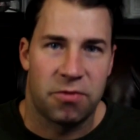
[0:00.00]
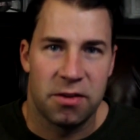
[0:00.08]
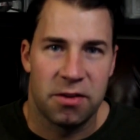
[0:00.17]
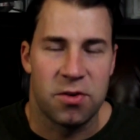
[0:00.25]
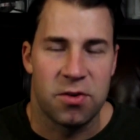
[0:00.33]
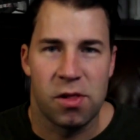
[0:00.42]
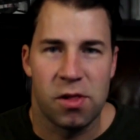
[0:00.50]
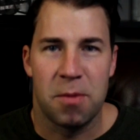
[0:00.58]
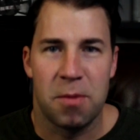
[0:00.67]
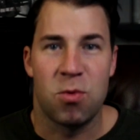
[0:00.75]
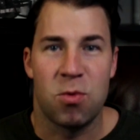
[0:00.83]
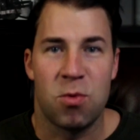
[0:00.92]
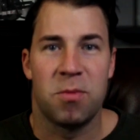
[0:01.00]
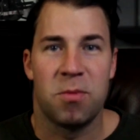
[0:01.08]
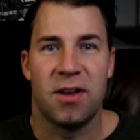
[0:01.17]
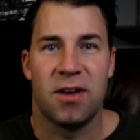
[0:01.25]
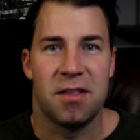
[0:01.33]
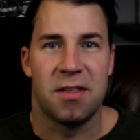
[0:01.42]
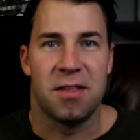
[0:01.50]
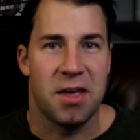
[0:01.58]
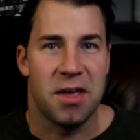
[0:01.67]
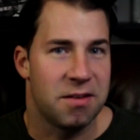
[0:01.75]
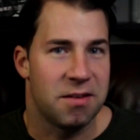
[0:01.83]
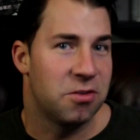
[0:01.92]
So I know a lot of people were upset that they
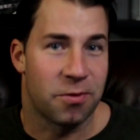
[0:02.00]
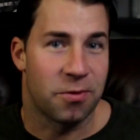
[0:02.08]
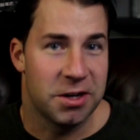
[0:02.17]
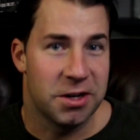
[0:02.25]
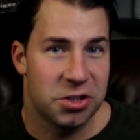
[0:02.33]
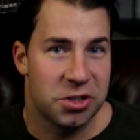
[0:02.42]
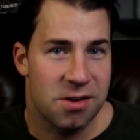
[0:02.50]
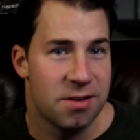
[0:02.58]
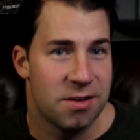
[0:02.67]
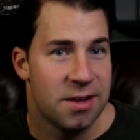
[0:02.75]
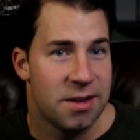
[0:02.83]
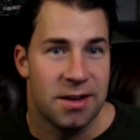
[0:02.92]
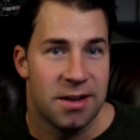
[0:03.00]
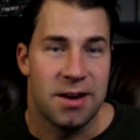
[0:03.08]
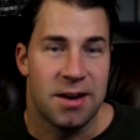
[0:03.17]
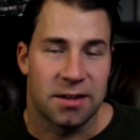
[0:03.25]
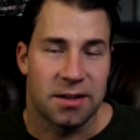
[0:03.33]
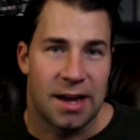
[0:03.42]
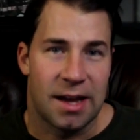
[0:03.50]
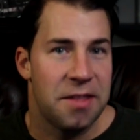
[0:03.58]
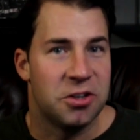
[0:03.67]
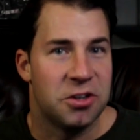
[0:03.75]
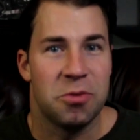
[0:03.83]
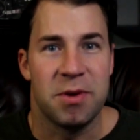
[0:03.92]
used a red shell, knocked a guy. They
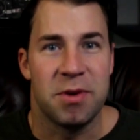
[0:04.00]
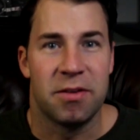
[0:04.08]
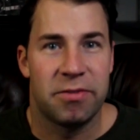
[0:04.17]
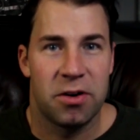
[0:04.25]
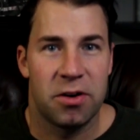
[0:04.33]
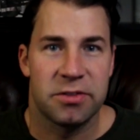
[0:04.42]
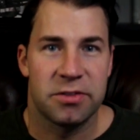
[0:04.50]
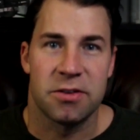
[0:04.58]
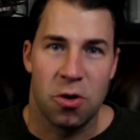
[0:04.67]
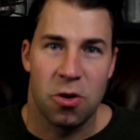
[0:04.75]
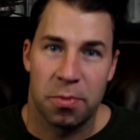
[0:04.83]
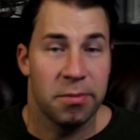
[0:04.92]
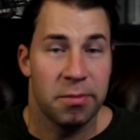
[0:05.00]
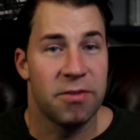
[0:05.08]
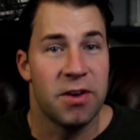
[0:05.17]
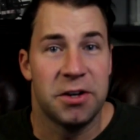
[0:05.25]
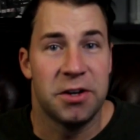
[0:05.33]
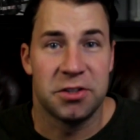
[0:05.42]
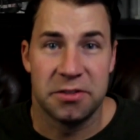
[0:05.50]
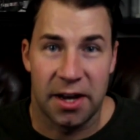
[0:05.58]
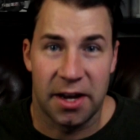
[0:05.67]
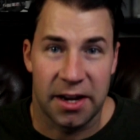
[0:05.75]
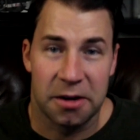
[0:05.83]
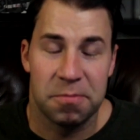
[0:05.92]
should be in first. Nope, they finished in
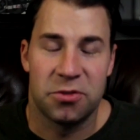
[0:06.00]
second.